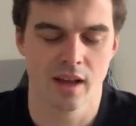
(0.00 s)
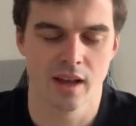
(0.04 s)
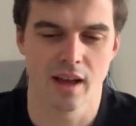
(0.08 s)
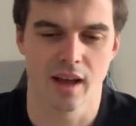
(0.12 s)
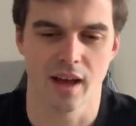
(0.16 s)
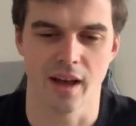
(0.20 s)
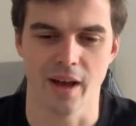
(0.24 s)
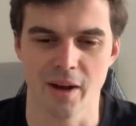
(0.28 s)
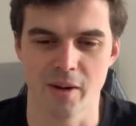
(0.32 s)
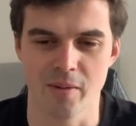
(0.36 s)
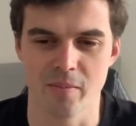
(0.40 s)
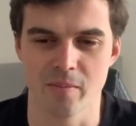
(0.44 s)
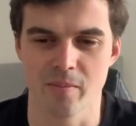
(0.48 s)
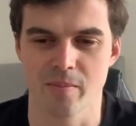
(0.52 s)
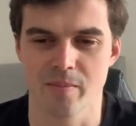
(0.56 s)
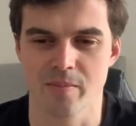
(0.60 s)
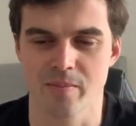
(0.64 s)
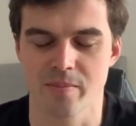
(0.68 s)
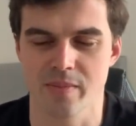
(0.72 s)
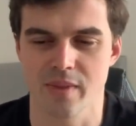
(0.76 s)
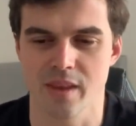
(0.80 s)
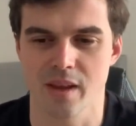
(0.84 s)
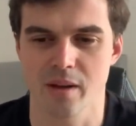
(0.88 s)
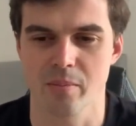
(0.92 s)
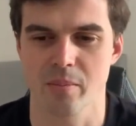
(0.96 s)
But
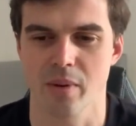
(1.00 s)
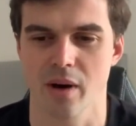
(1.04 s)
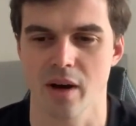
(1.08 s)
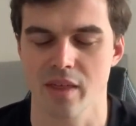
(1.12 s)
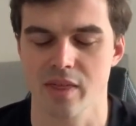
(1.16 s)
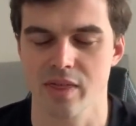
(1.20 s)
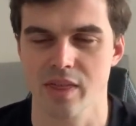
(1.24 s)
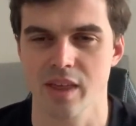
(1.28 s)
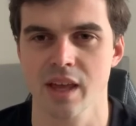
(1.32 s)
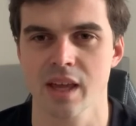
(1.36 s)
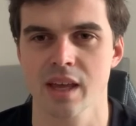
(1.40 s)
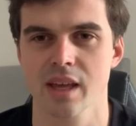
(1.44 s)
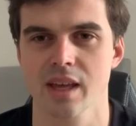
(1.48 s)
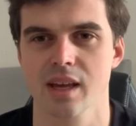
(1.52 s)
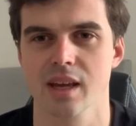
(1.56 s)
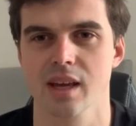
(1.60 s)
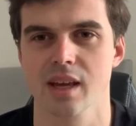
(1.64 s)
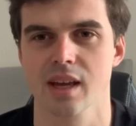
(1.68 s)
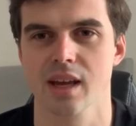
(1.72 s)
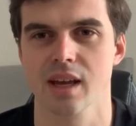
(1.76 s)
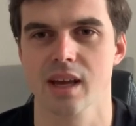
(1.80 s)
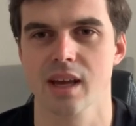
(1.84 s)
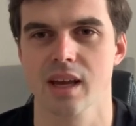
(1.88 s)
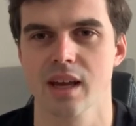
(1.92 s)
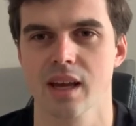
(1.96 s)
I think